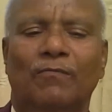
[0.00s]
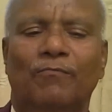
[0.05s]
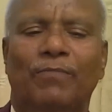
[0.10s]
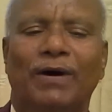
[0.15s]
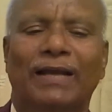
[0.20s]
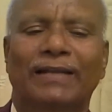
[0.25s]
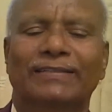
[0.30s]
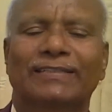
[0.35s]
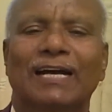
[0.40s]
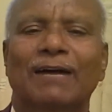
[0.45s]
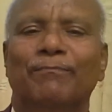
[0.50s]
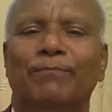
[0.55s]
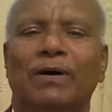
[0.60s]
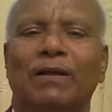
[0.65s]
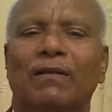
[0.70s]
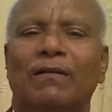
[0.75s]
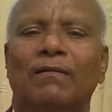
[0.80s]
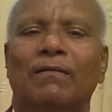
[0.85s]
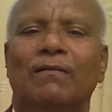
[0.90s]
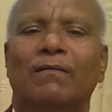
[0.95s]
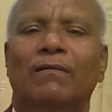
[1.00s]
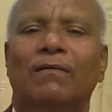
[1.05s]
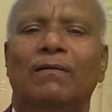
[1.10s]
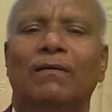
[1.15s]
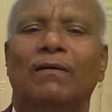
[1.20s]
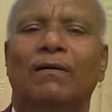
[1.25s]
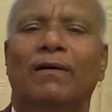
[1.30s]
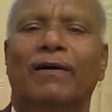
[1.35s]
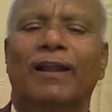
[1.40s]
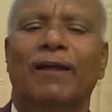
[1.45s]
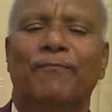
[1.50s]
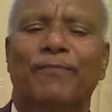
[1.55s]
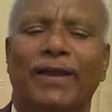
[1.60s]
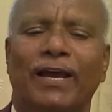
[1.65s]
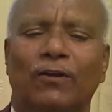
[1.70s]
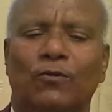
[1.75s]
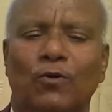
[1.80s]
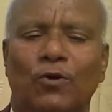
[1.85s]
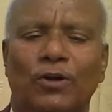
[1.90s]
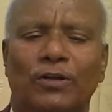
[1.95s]
For example, rough
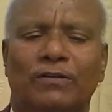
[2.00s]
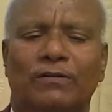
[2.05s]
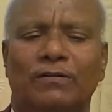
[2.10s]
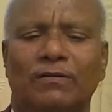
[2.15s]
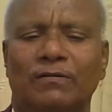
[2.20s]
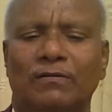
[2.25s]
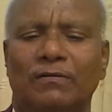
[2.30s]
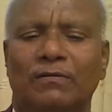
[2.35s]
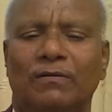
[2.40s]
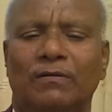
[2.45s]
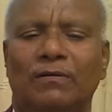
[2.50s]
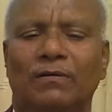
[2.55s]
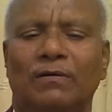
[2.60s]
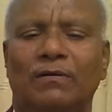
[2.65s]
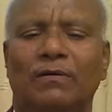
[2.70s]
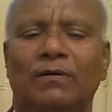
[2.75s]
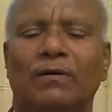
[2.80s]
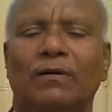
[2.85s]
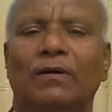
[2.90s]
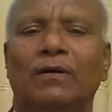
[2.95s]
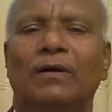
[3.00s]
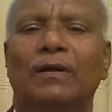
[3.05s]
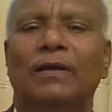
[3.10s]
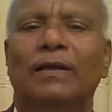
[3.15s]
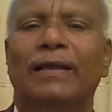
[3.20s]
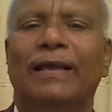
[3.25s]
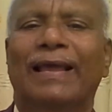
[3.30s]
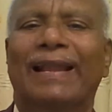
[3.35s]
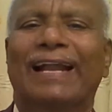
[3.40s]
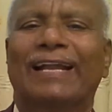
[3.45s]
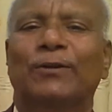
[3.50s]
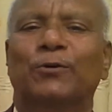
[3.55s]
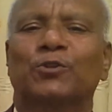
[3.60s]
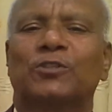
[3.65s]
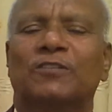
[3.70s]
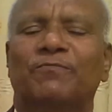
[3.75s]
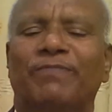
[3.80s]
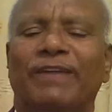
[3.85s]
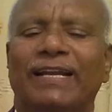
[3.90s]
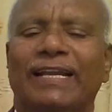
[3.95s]
hair coat,
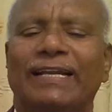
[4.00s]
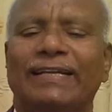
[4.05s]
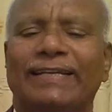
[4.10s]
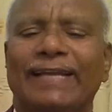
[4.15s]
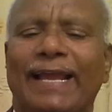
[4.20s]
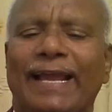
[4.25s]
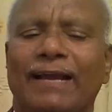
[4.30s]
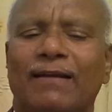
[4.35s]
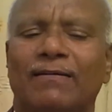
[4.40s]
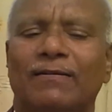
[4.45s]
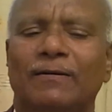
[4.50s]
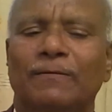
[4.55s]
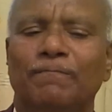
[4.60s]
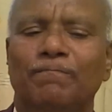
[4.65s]
reduced feed intake,